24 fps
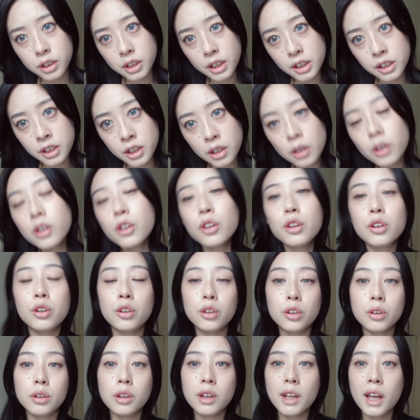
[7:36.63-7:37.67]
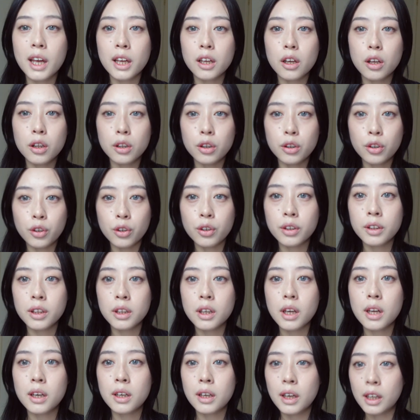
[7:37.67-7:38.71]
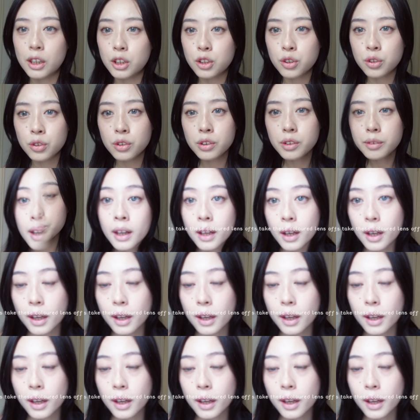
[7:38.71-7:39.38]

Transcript: doesn't like look natural.